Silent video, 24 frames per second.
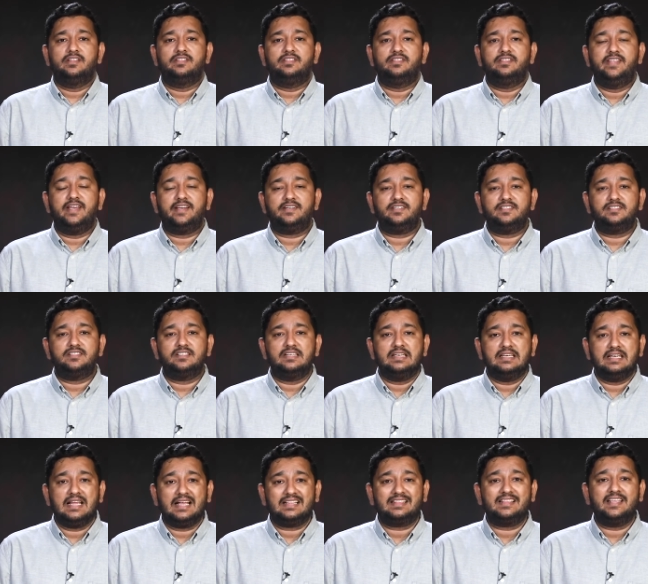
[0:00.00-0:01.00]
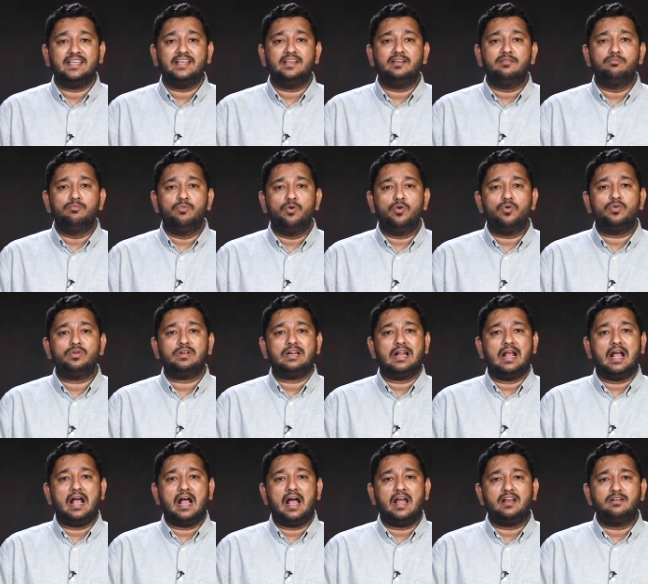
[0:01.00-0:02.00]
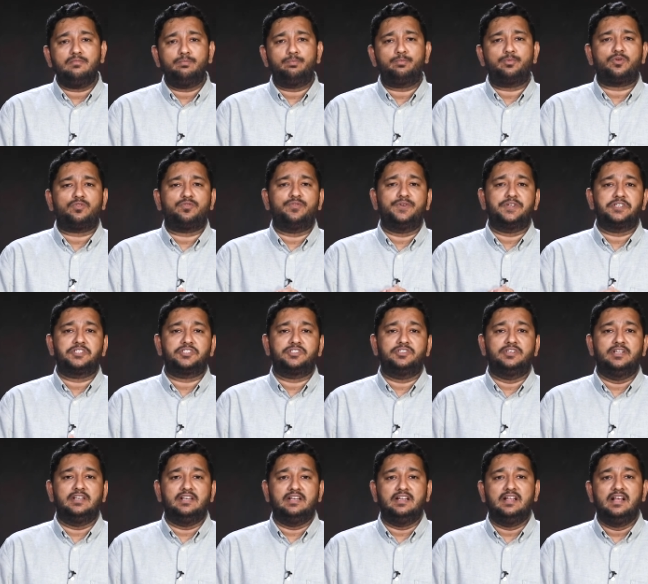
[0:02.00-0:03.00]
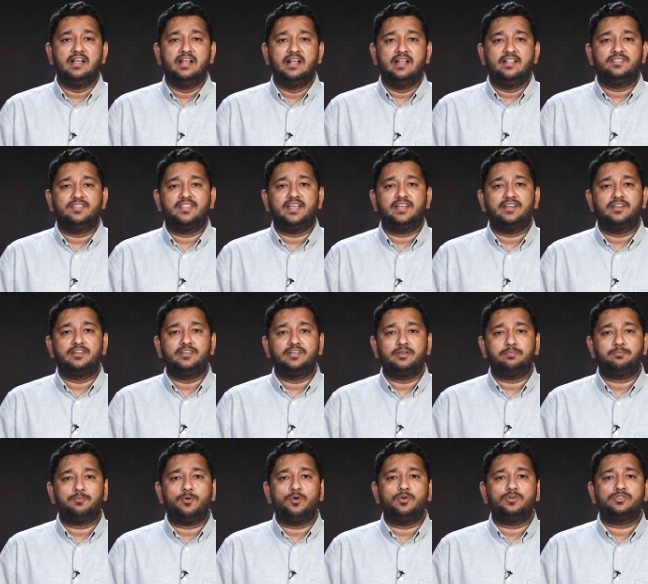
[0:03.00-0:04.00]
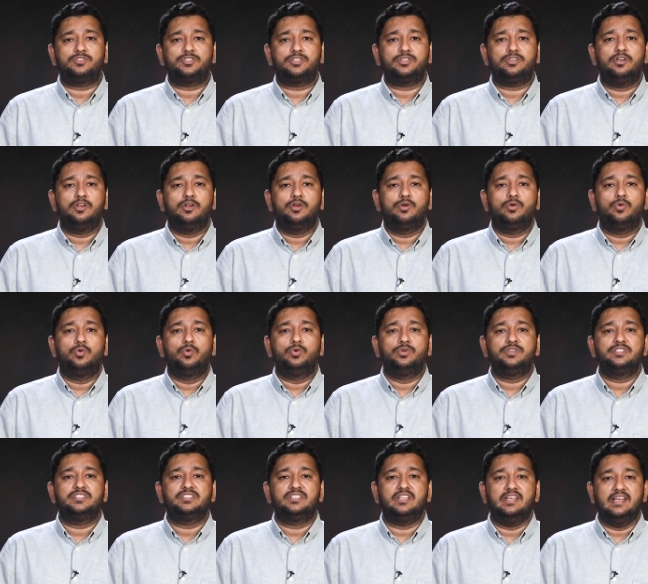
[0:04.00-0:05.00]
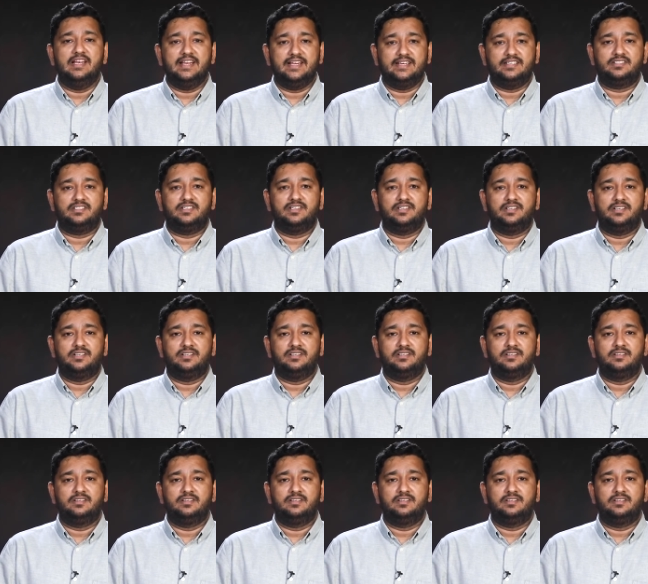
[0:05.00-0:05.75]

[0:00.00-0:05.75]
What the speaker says: There is nothing more unprofessional than a reporter who is late.